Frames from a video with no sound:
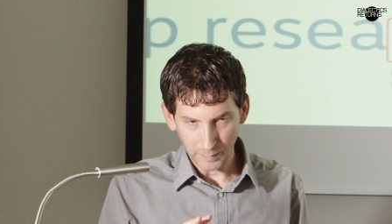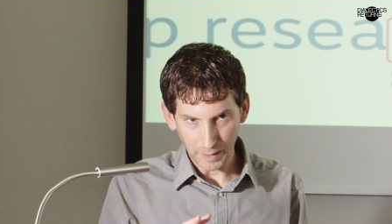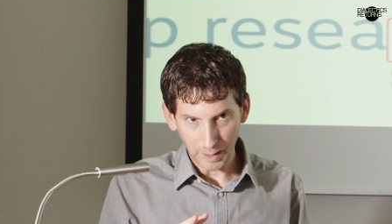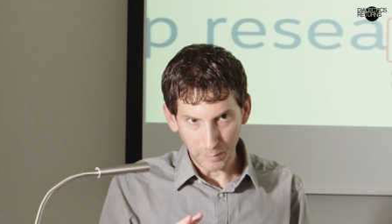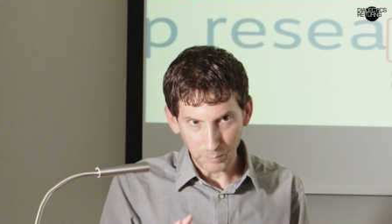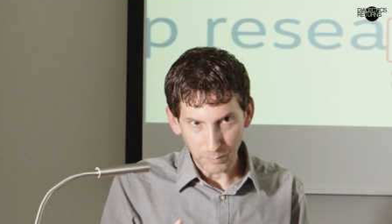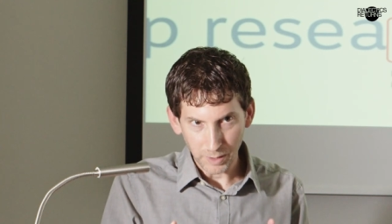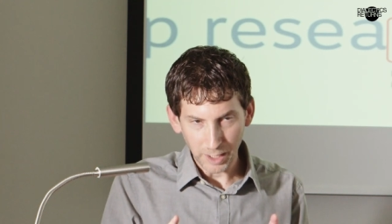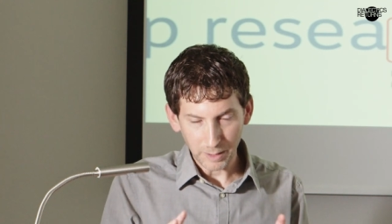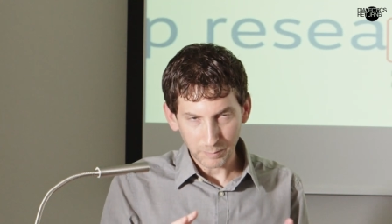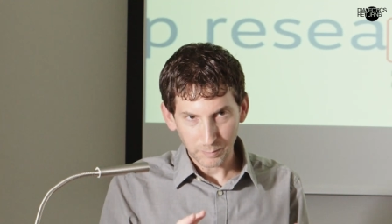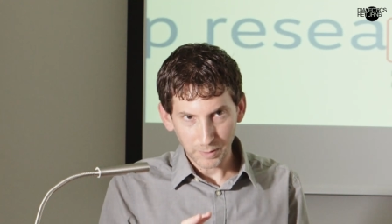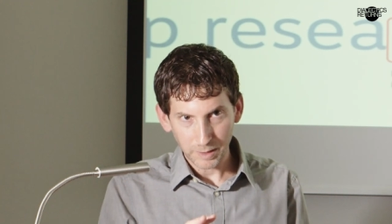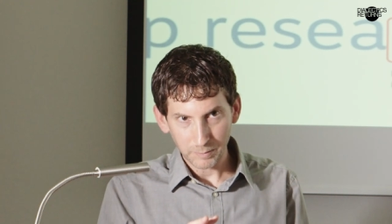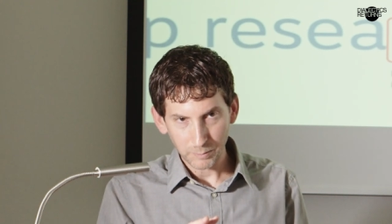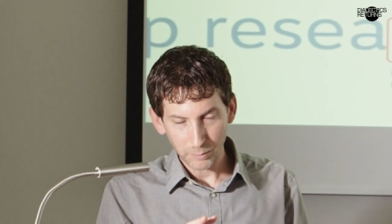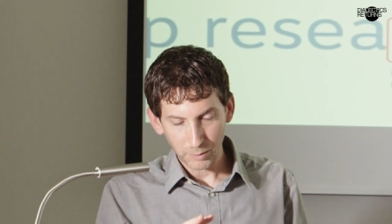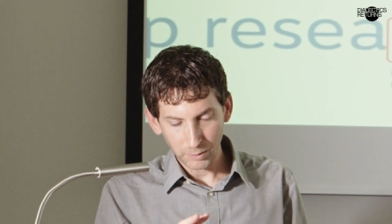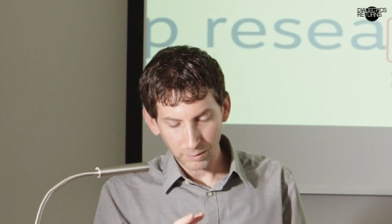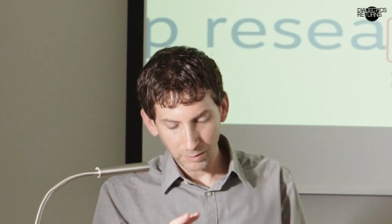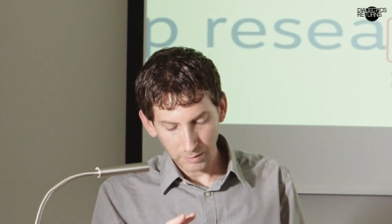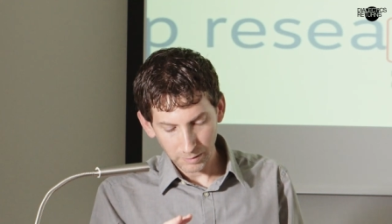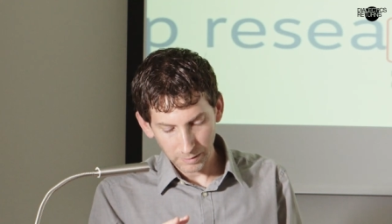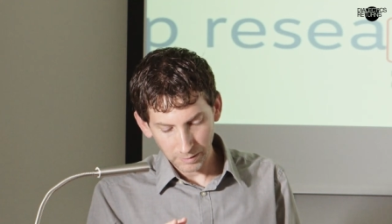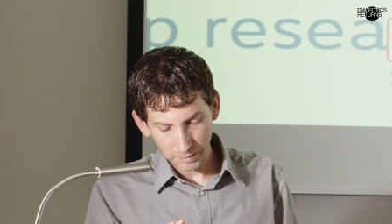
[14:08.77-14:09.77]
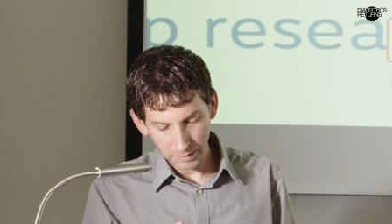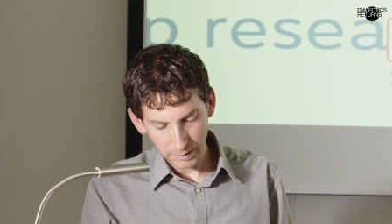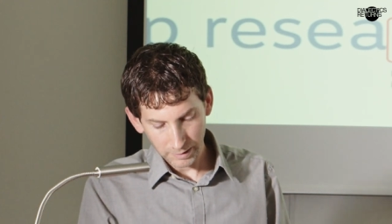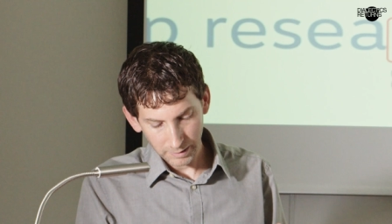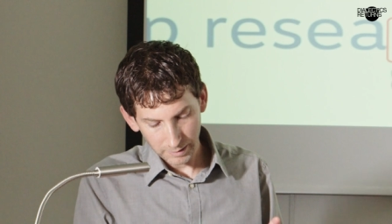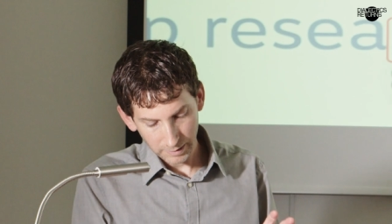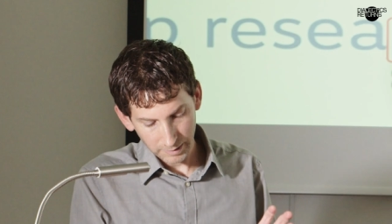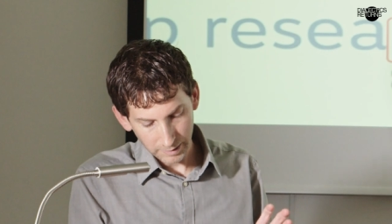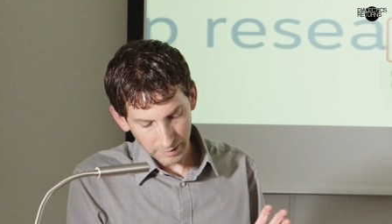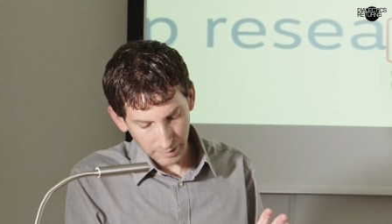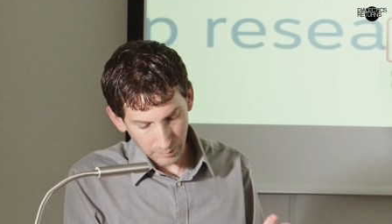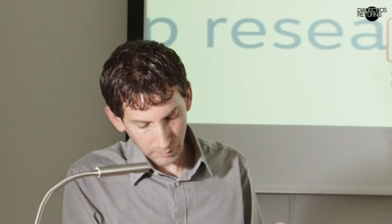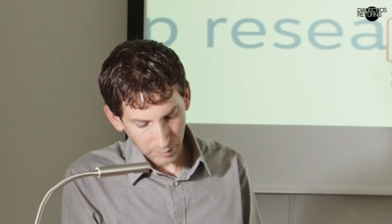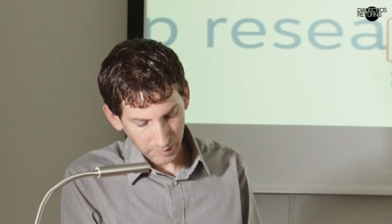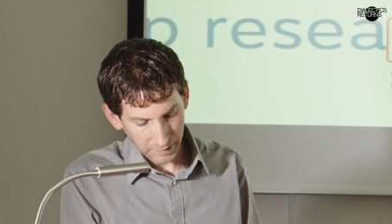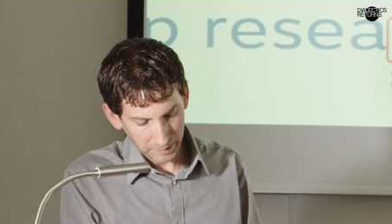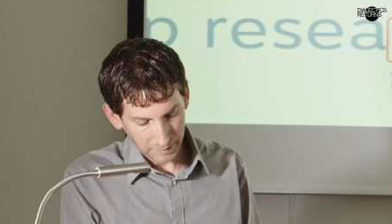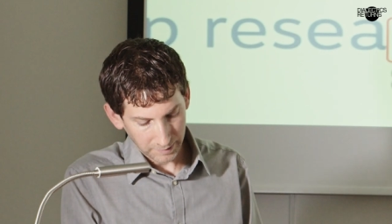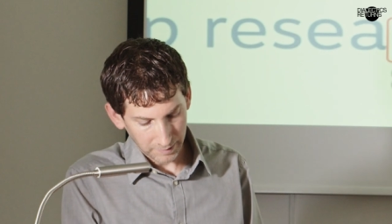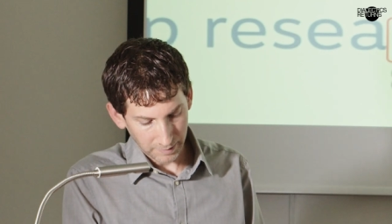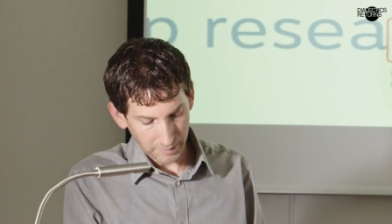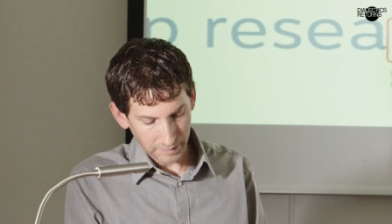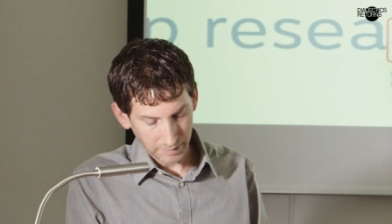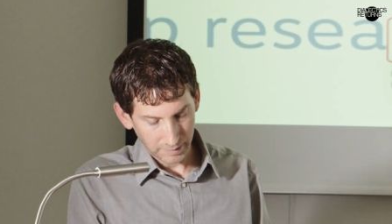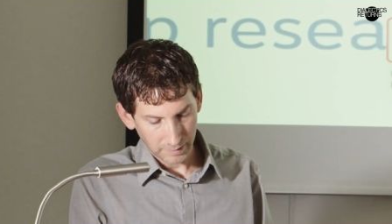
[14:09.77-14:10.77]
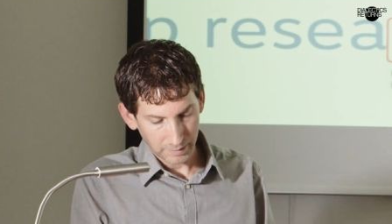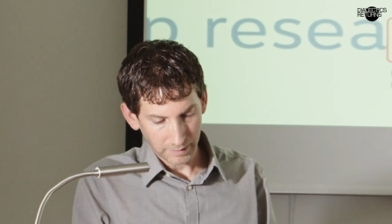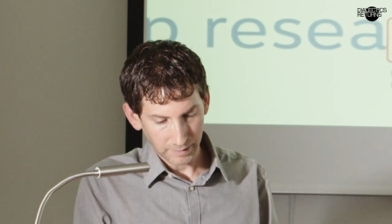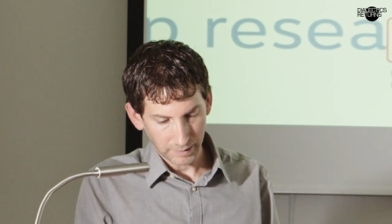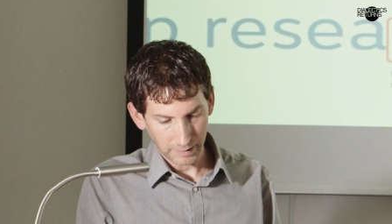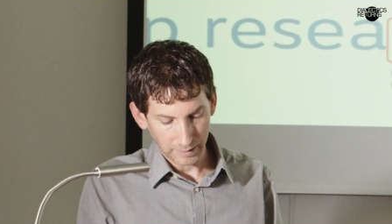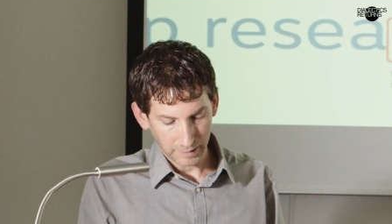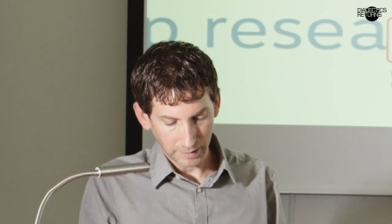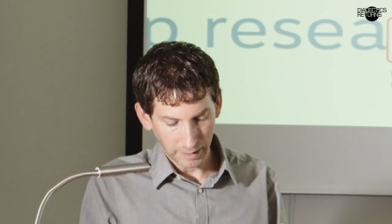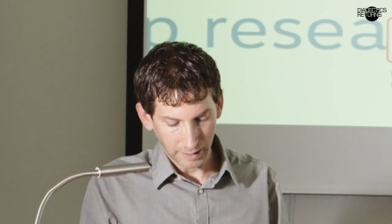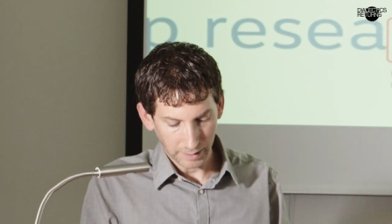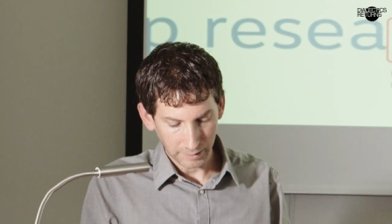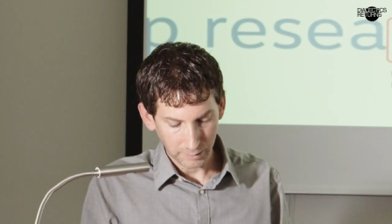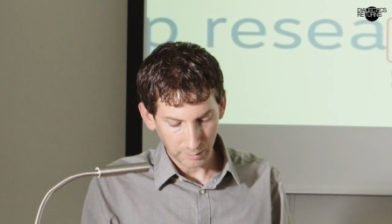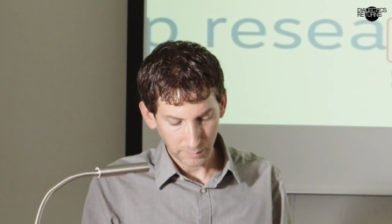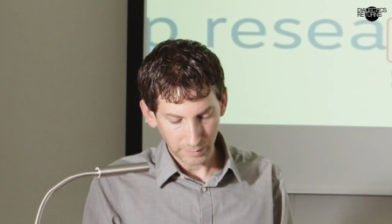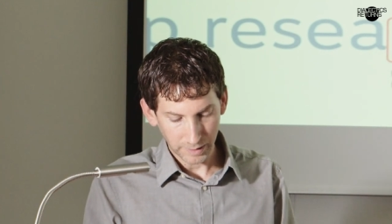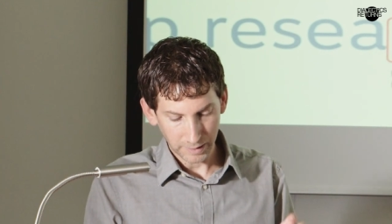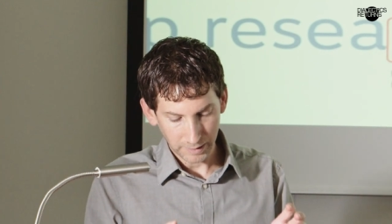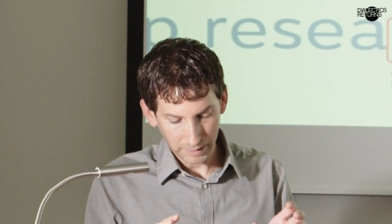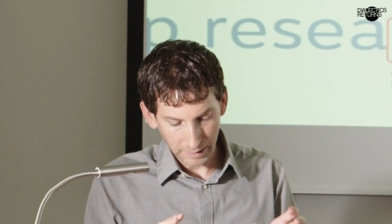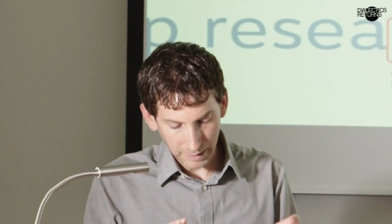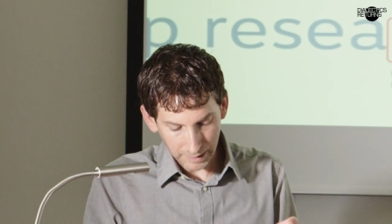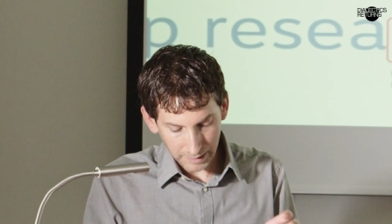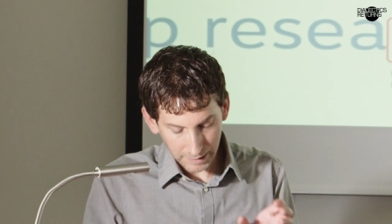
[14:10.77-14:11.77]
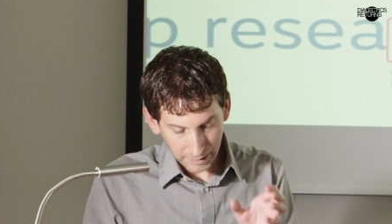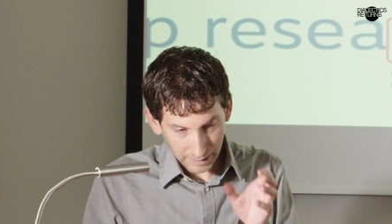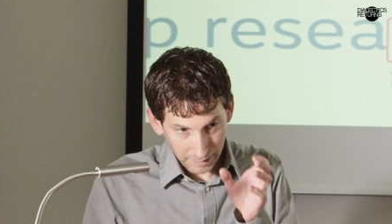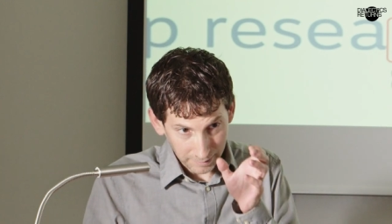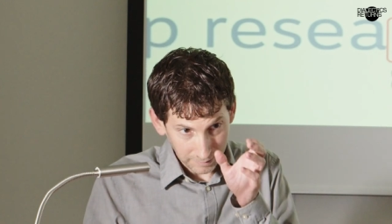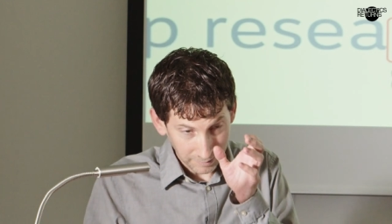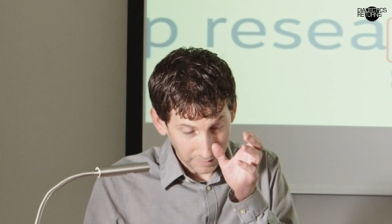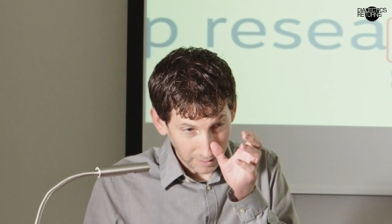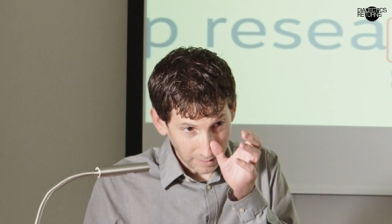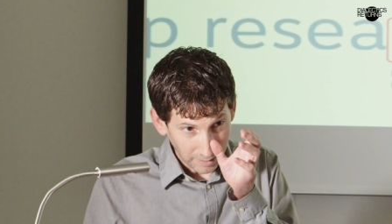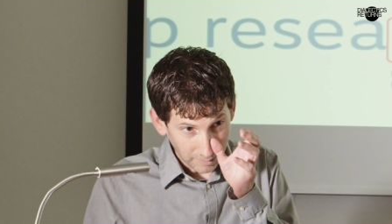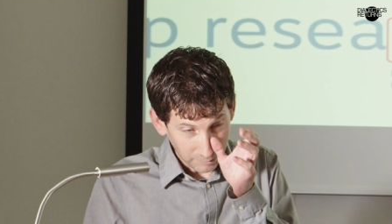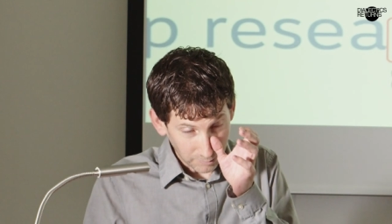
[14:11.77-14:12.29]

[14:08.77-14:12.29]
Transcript: it might be more uh, implicit in, in Hegel, but in any case,